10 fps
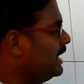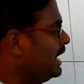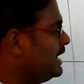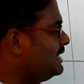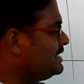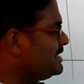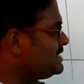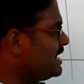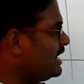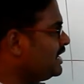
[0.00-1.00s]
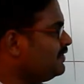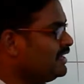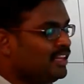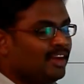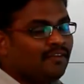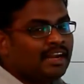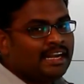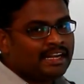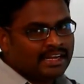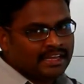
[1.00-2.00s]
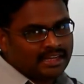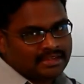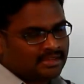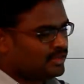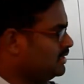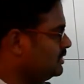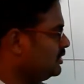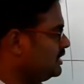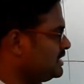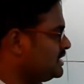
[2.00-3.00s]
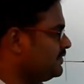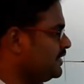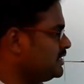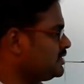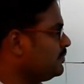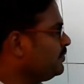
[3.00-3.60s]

and this is starting with the 180 degrees. So this is the phase.